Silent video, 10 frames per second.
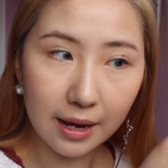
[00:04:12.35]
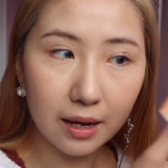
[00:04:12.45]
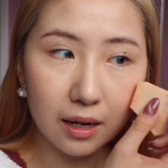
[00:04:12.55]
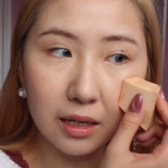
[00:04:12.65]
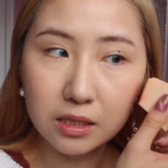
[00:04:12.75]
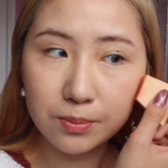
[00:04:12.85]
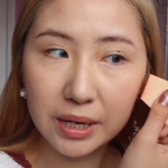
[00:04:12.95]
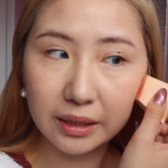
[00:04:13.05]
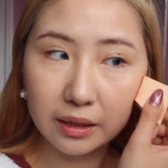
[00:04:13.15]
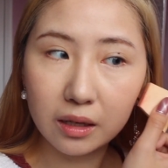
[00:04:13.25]
and
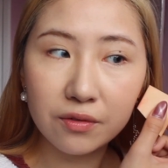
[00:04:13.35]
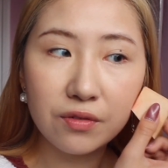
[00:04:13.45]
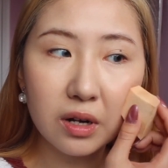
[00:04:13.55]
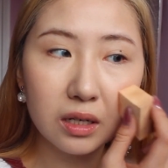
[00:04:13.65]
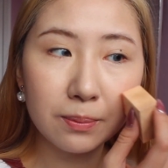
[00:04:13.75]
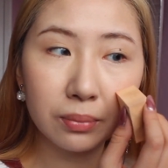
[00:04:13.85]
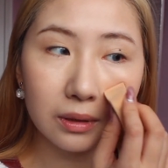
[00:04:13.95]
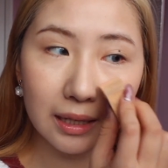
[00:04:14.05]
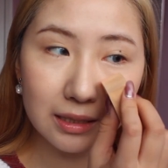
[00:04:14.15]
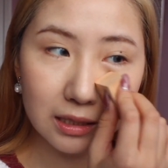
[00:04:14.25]
make it a very
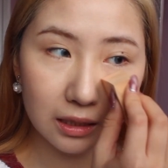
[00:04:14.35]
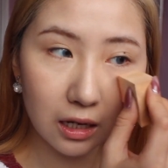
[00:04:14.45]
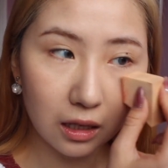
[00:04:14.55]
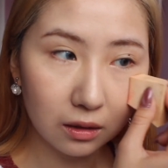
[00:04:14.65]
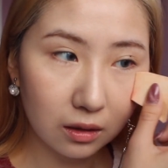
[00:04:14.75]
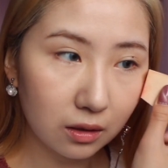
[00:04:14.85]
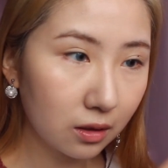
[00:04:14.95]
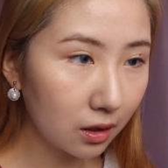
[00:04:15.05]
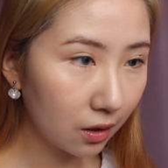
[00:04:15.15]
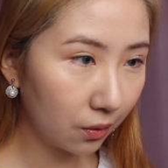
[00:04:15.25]
blended color,
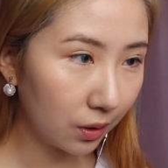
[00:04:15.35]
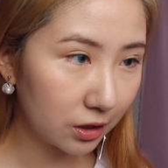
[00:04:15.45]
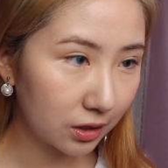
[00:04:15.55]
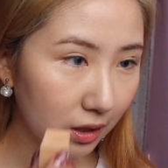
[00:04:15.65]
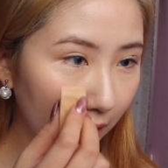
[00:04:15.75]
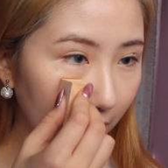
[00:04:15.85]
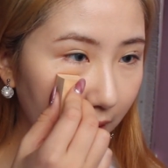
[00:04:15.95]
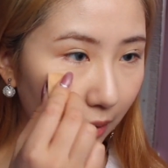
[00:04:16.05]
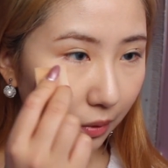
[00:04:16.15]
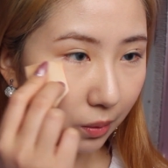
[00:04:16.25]
which is the
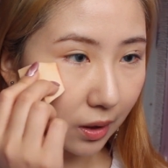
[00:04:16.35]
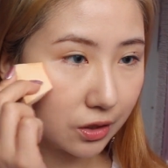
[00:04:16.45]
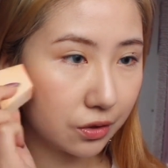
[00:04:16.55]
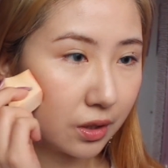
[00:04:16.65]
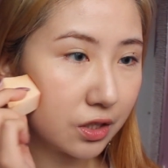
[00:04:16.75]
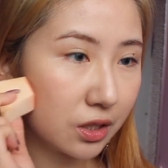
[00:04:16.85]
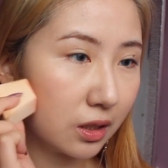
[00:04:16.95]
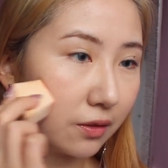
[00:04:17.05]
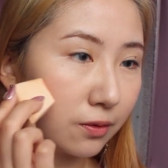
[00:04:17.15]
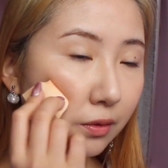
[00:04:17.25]
look that we want to
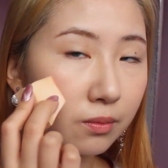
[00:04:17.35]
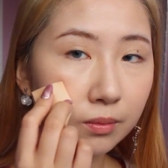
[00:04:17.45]
achieve.